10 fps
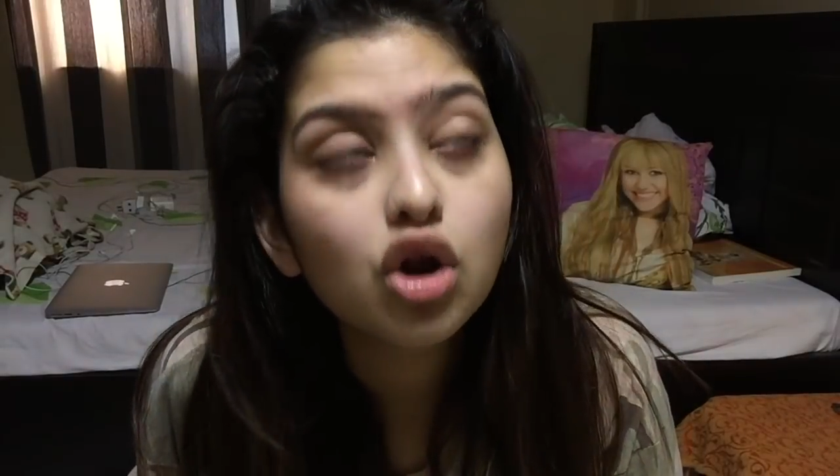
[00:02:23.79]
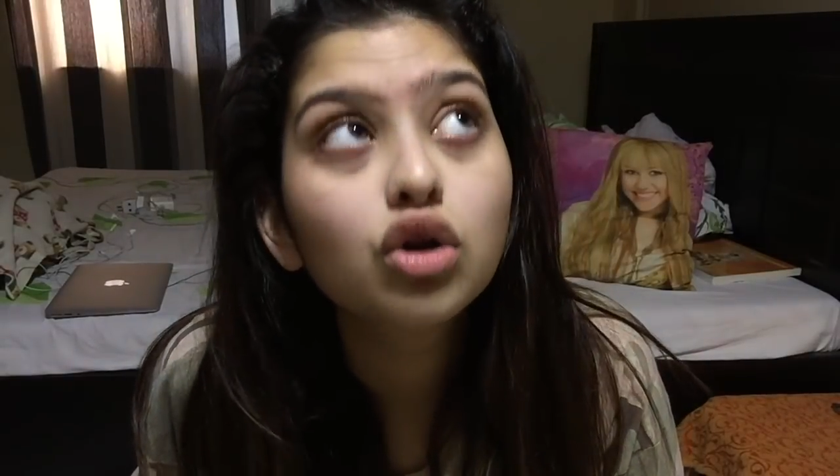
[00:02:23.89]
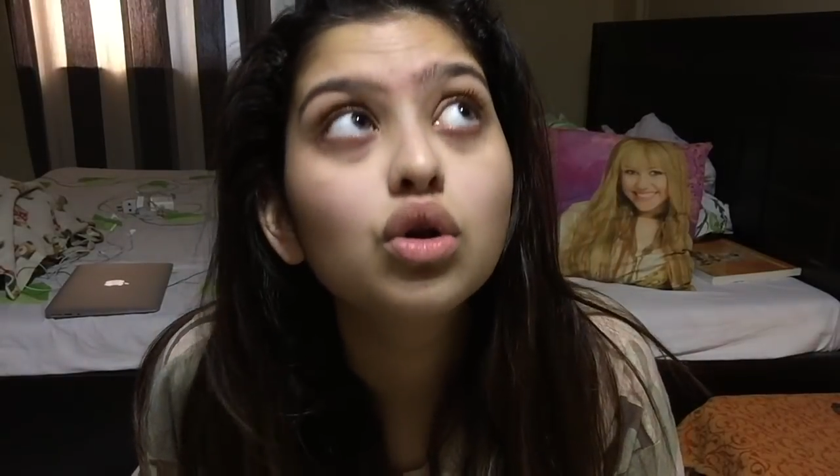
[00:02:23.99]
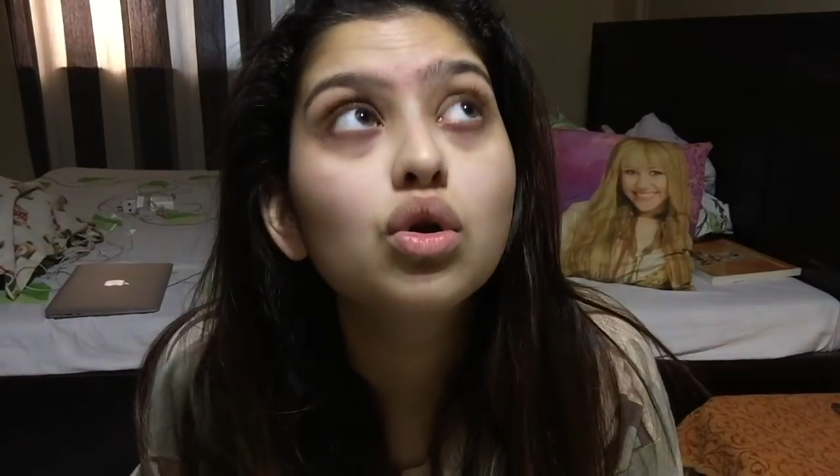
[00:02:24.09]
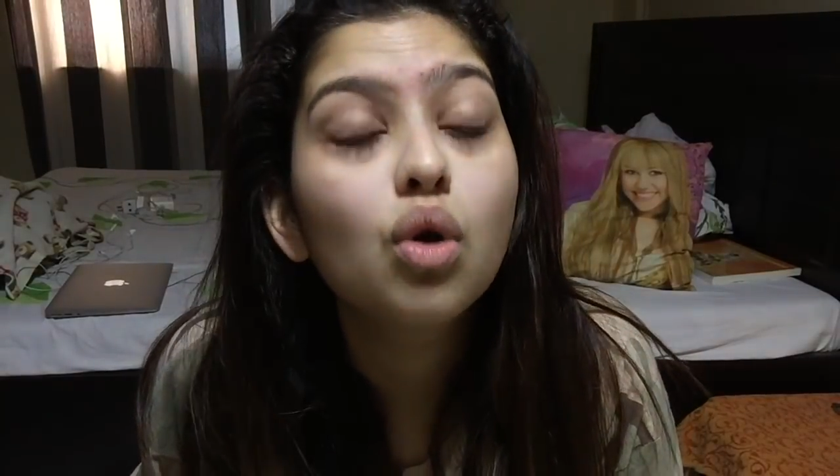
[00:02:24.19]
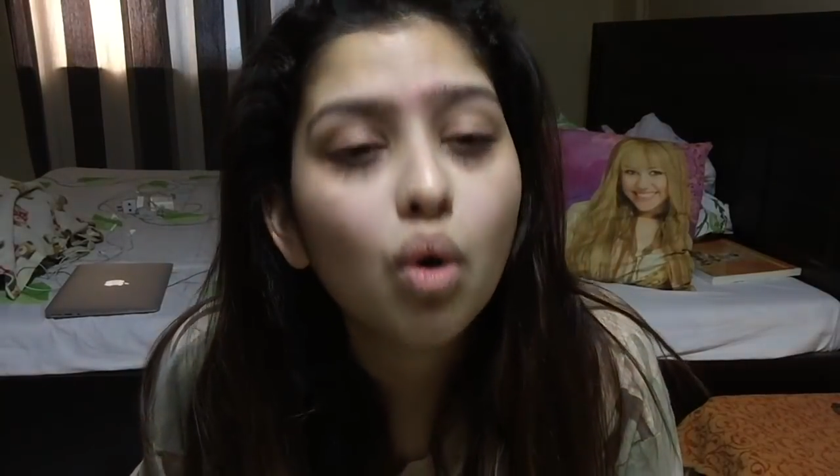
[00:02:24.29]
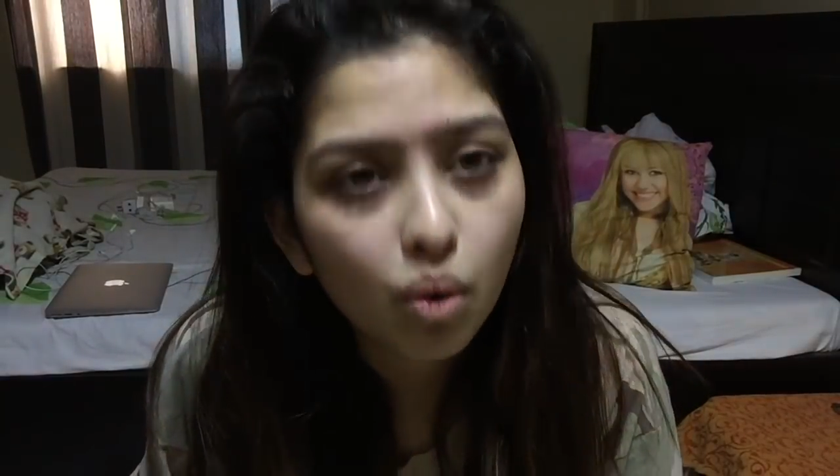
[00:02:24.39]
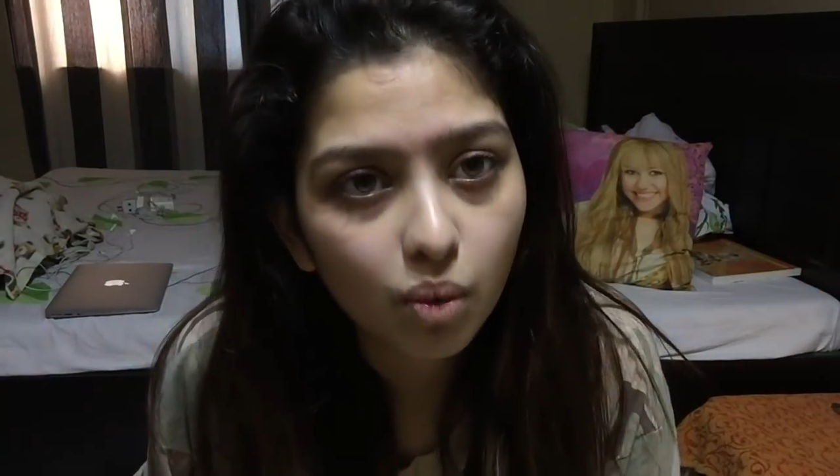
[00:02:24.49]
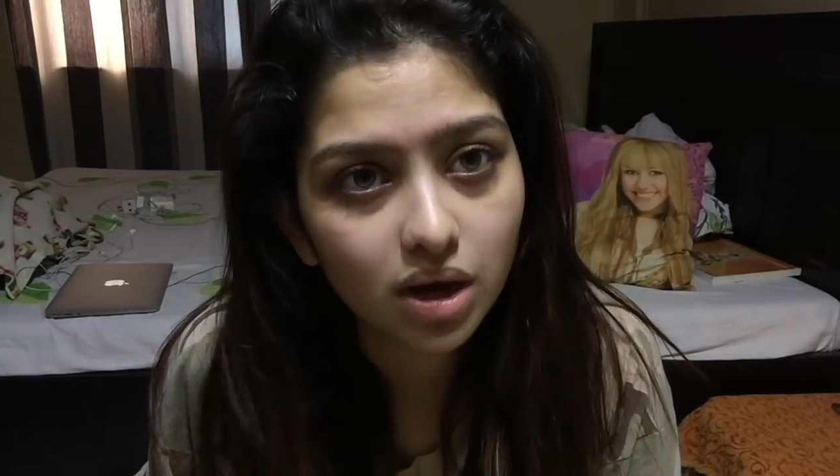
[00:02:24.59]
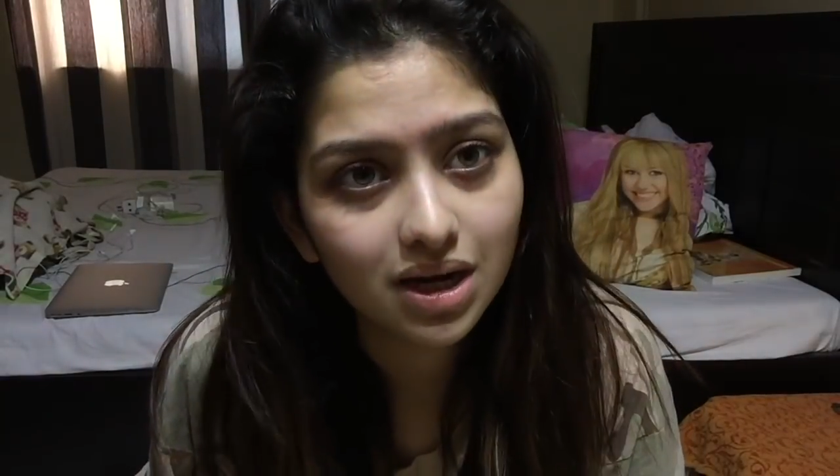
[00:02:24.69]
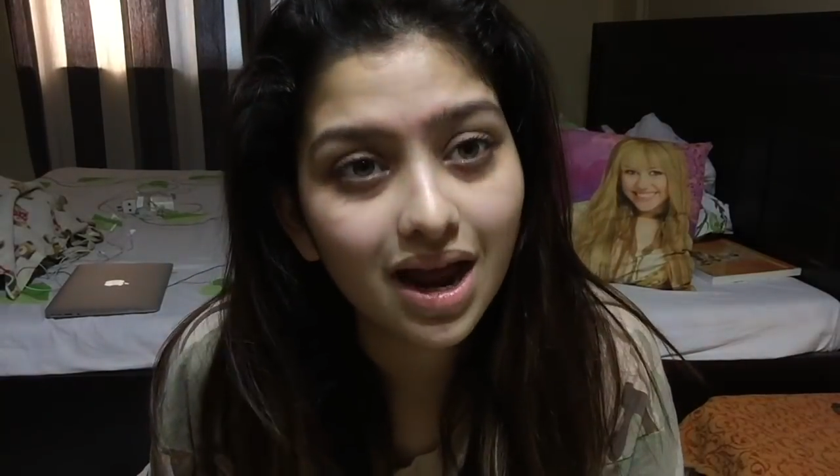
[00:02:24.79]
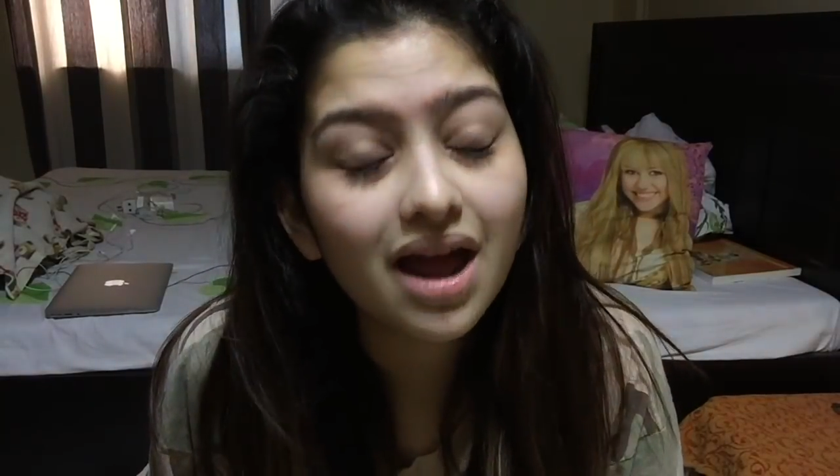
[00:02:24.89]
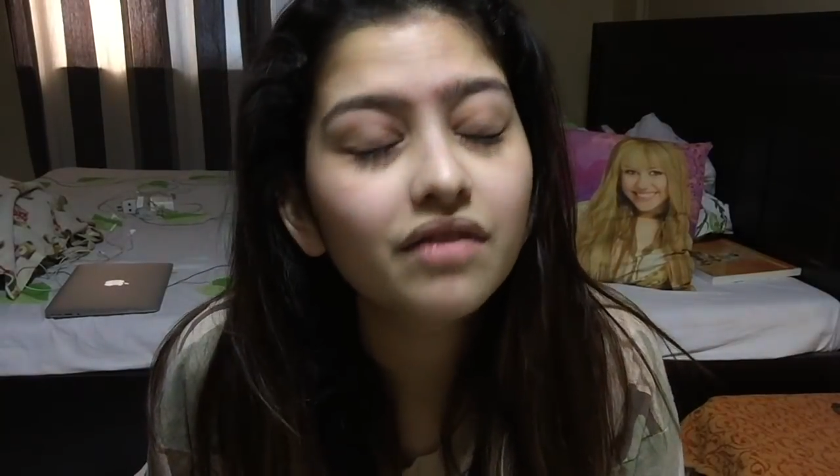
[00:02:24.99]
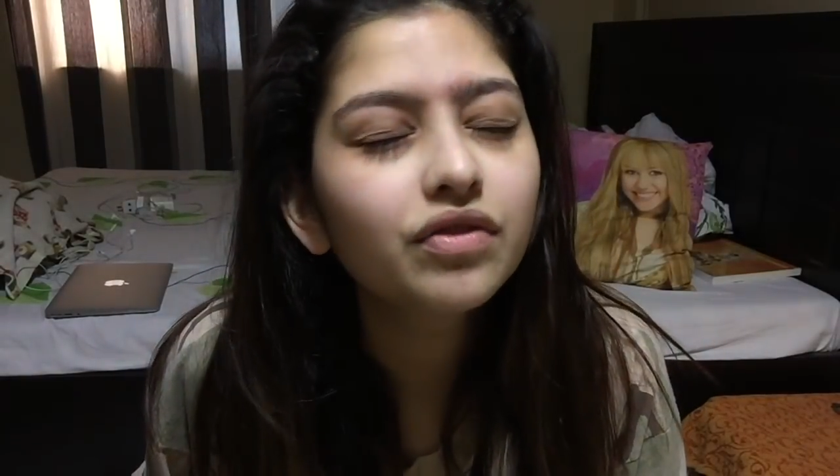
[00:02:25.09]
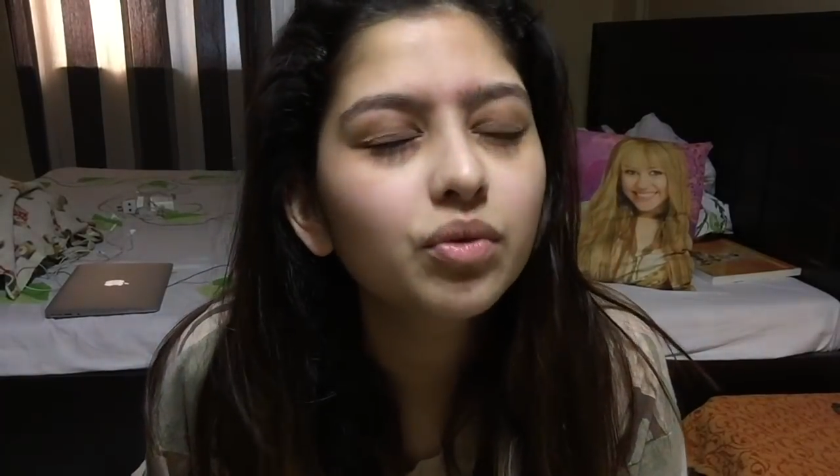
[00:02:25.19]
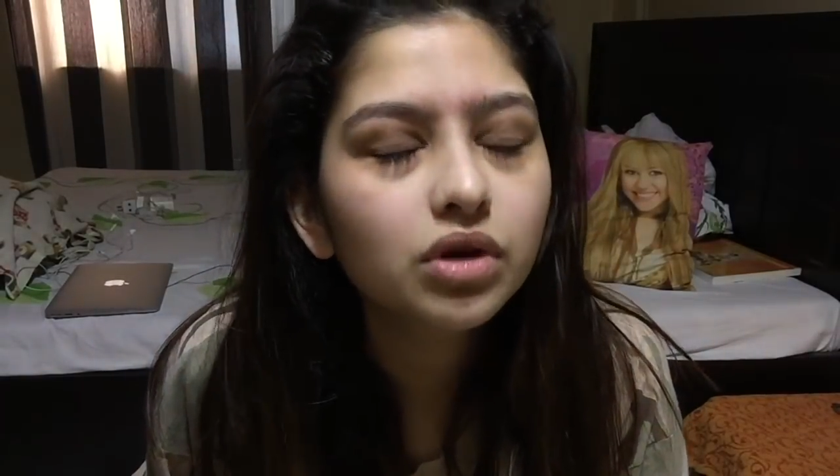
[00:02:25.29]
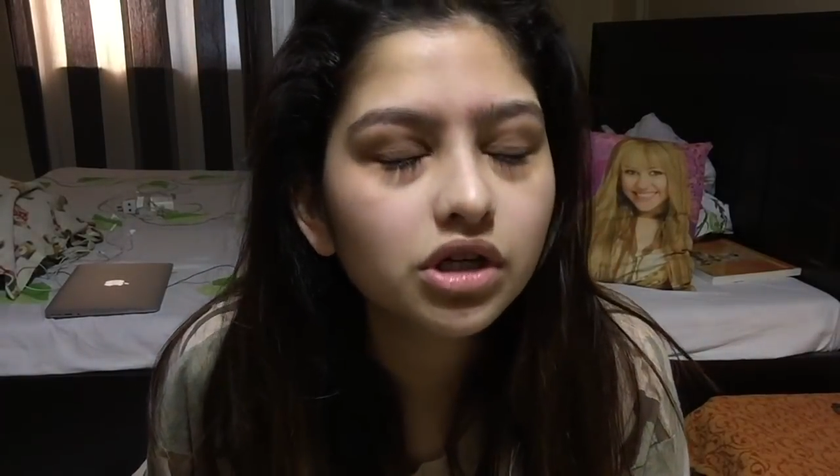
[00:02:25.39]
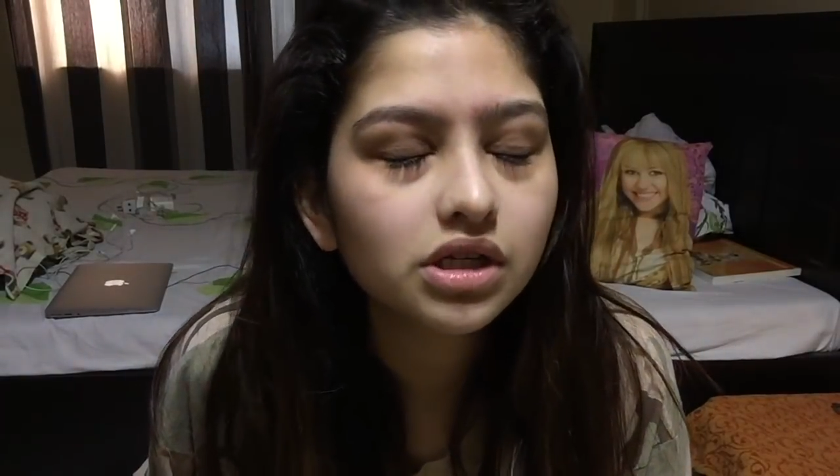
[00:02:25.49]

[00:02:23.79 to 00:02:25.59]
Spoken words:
No one. Everyone